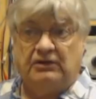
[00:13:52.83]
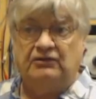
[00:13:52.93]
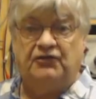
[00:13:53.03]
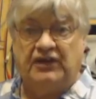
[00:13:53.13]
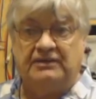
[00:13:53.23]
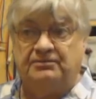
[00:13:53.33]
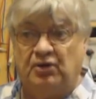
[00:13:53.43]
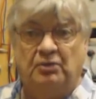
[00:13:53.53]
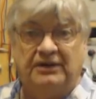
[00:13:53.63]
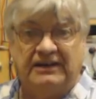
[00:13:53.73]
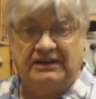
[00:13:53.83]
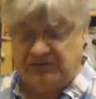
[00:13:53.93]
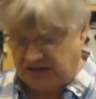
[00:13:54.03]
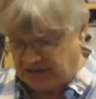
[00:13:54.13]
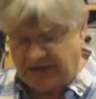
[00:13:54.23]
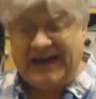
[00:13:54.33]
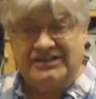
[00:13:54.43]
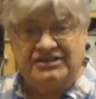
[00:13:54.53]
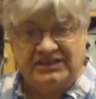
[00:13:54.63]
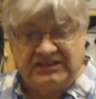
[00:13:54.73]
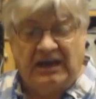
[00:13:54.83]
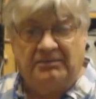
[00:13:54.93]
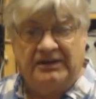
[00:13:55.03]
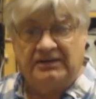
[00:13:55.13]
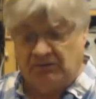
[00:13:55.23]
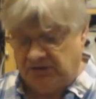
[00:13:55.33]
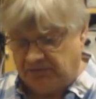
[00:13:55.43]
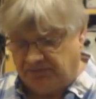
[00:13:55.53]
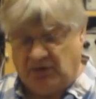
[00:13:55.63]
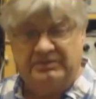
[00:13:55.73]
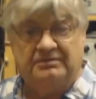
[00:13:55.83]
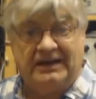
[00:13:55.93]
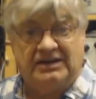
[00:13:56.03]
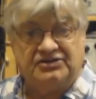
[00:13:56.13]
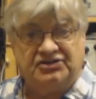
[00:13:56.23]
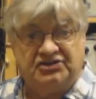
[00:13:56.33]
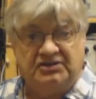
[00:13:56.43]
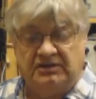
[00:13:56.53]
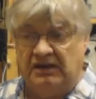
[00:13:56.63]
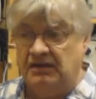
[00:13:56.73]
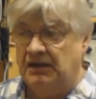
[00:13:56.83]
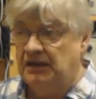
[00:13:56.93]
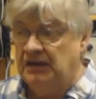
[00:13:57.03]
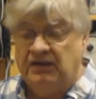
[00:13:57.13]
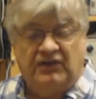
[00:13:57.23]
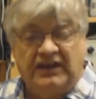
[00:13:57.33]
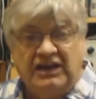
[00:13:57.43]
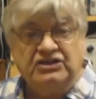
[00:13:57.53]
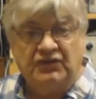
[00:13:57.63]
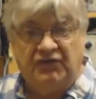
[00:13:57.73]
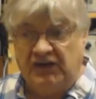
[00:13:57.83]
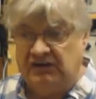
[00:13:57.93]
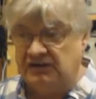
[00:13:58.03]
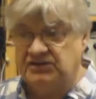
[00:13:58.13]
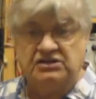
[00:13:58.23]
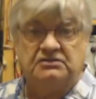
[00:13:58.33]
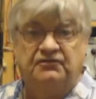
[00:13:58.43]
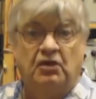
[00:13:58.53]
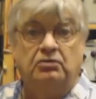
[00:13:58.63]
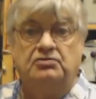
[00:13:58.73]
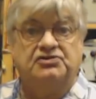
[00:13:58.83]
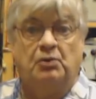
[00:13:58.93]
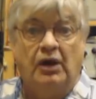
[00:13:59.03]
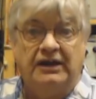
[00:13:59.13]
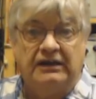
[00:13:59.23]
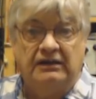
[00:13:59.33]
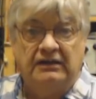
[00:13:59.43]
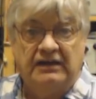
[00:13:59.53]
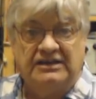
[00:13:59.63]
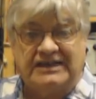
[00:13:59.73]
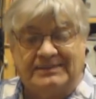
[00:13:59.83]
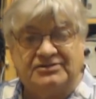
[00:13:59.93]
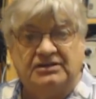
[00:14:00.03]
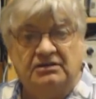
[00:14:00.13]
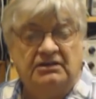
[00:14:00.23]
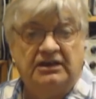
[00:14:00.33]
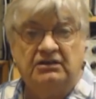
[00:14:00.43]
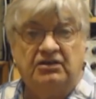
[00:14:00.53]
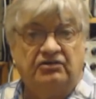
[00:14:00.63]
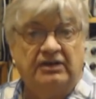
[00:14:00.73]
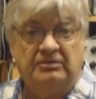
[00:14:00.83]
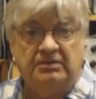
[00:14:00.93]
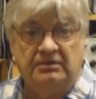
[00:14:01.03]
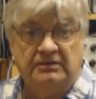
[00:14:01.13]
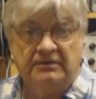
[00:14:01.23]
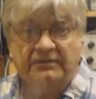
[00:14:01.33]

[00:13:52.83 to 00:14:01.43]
when fed properly as a doublet with a proper balanced tuner, the interference just falls away. It's absolutely incredible.